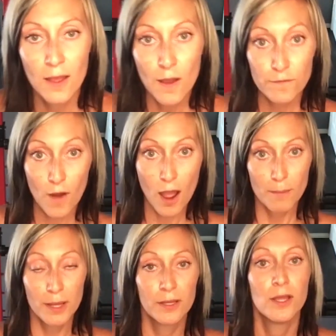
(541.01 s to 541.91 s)
from
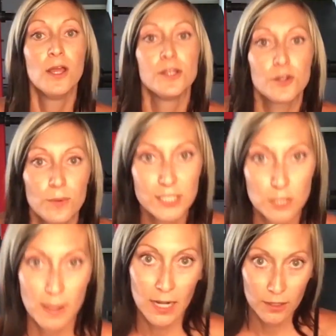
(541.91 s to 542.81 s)
your
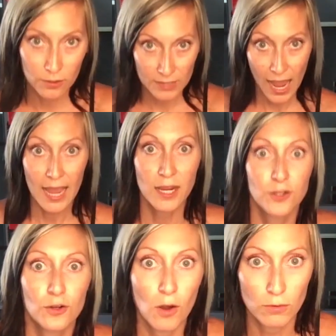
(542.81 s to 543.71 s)
regimen and your diet and
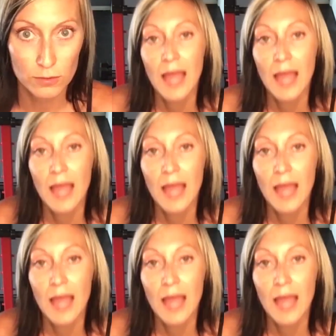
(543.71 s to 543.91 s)
your goals.